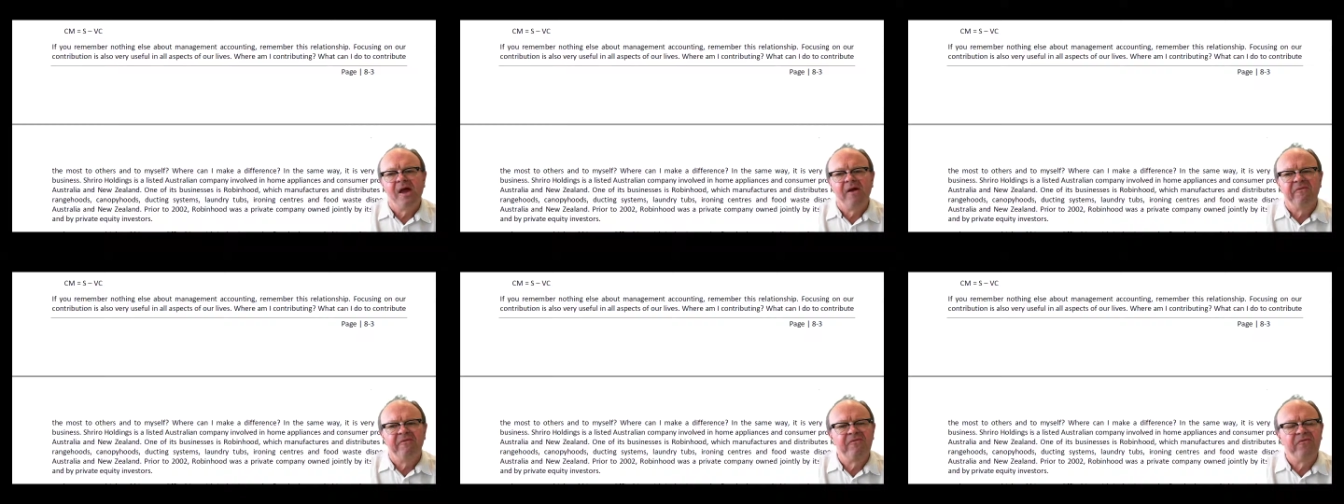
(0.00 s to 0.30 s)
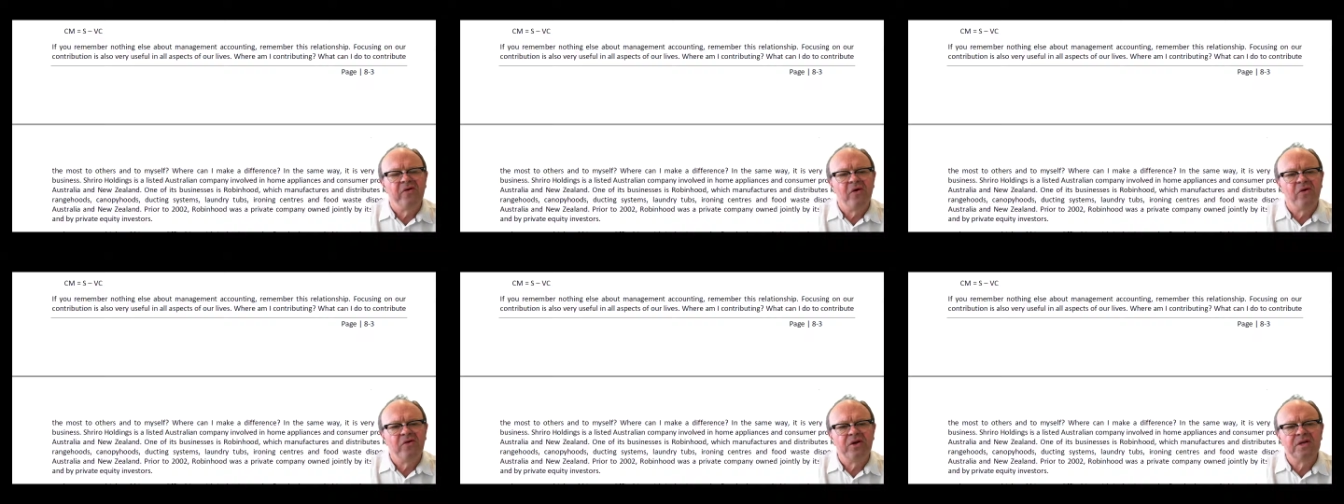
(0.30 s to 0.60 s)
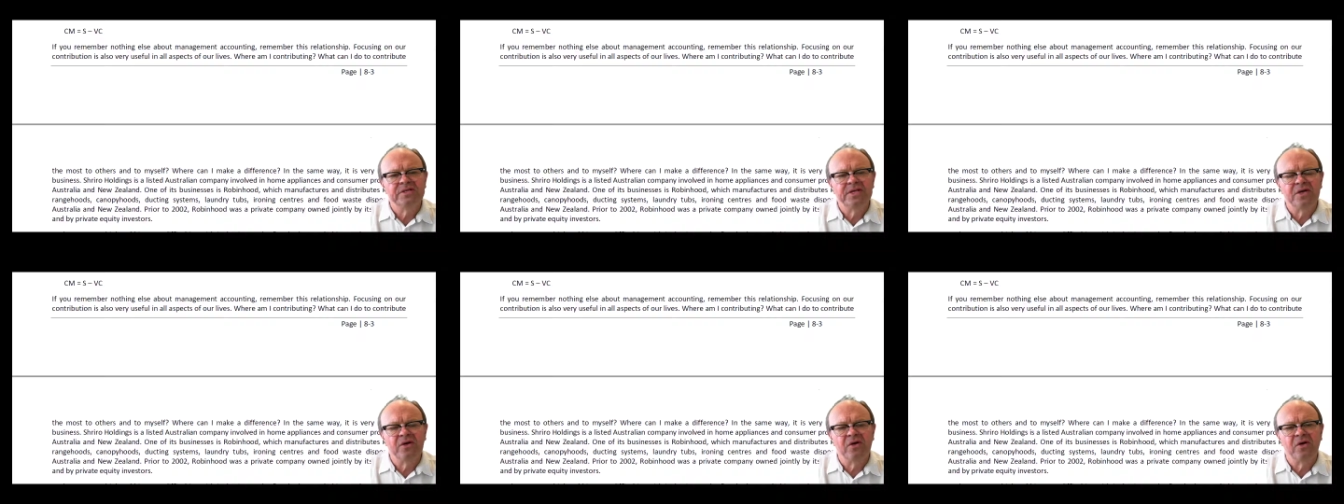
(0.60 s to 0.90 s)

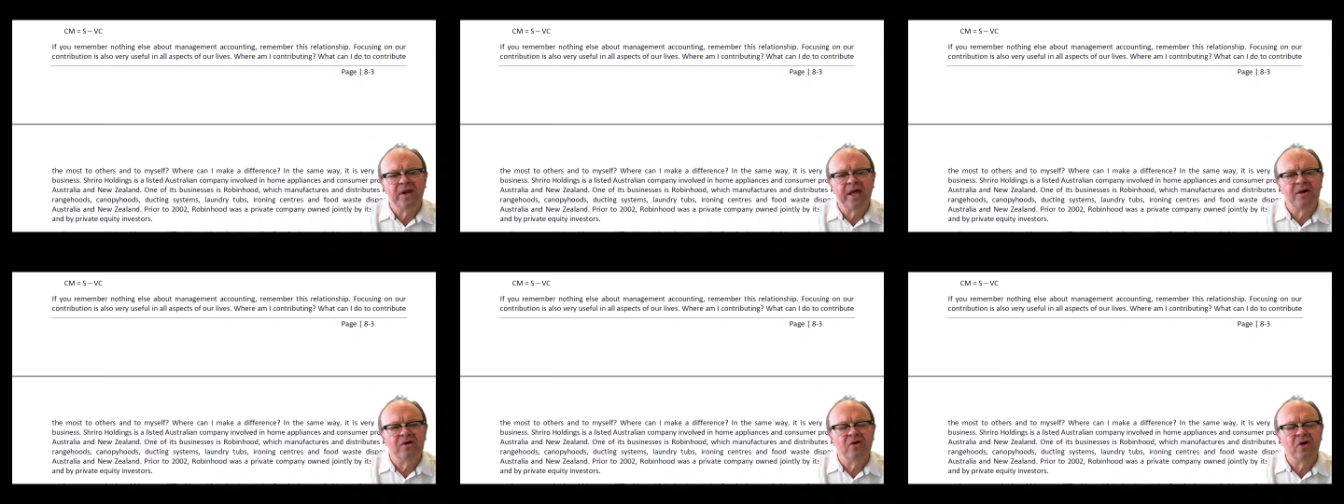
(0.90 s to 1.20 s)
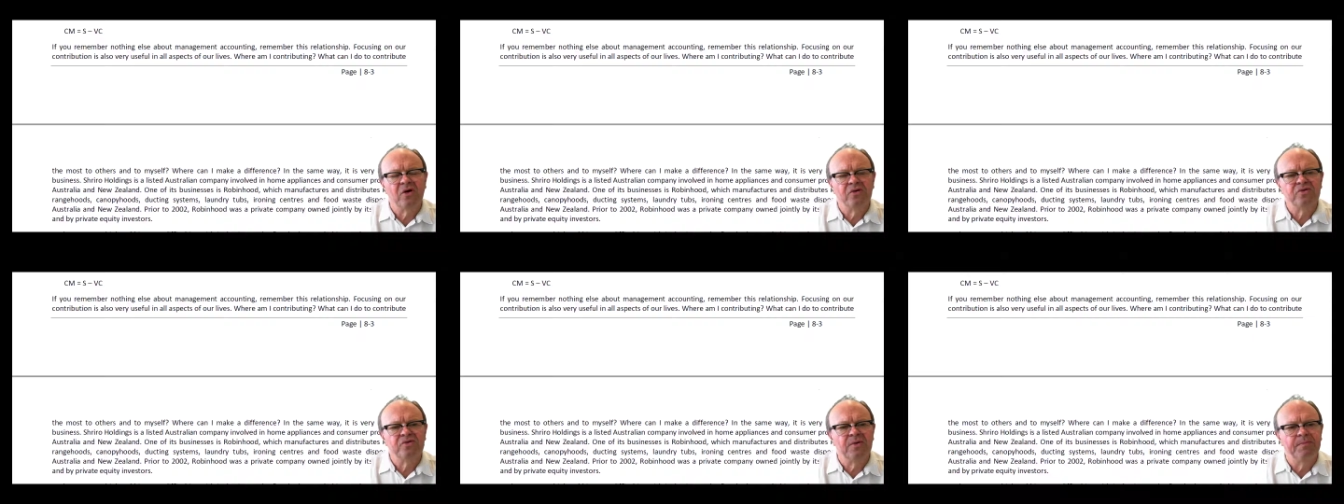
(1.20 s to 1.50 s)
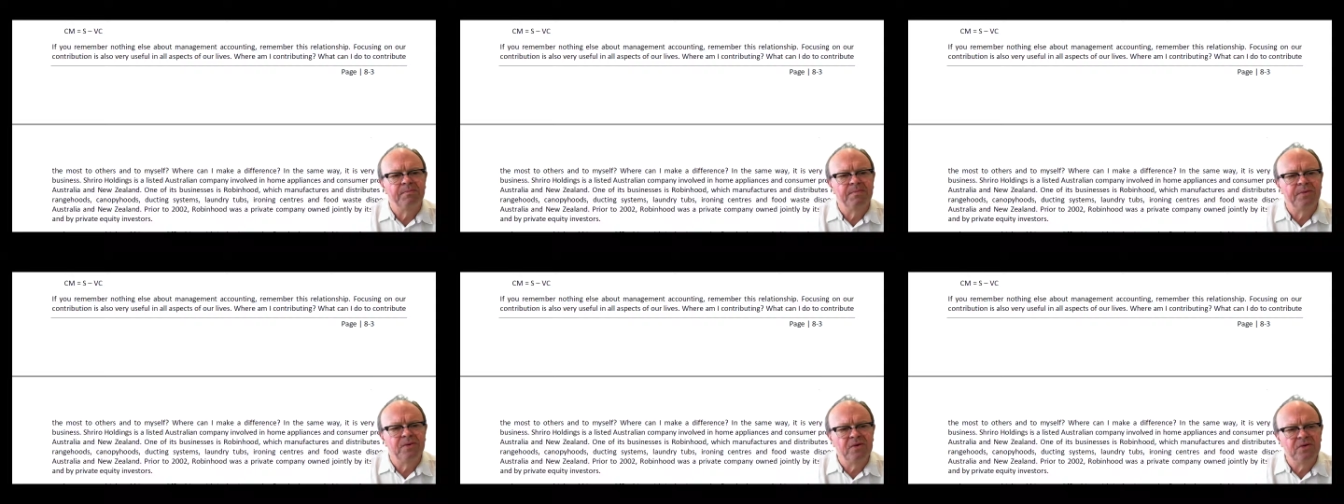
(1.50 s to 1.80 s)
Focusing on our
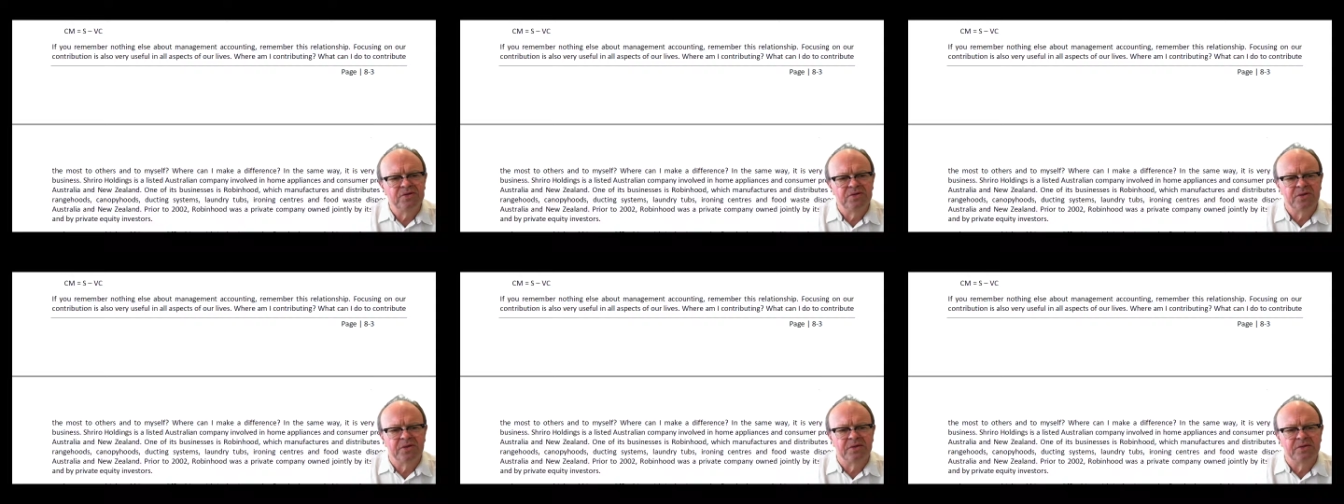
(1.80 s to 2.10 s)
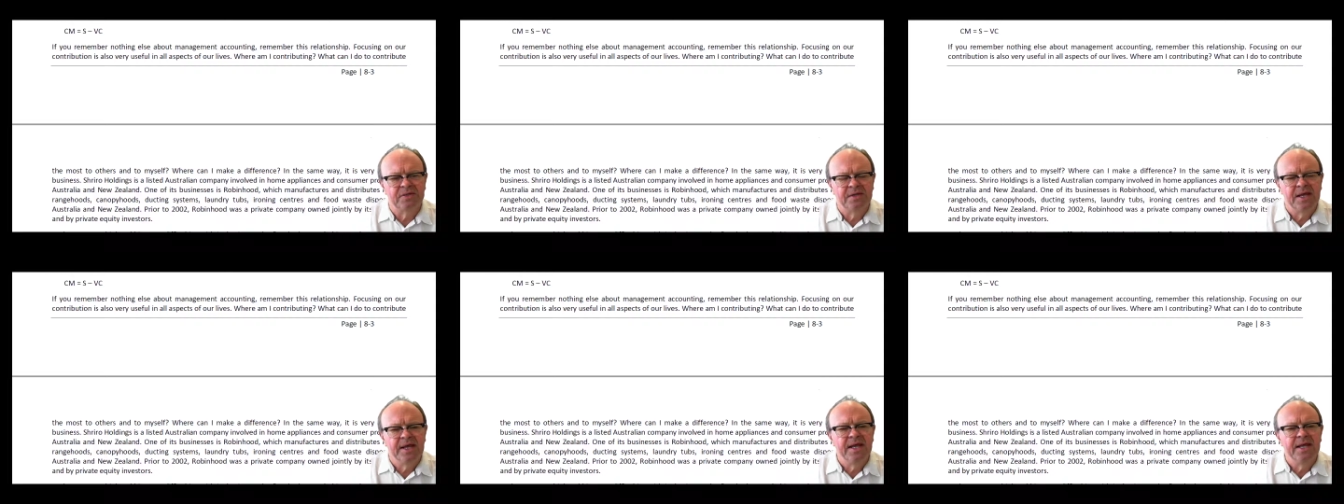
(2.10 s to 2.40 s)
contribution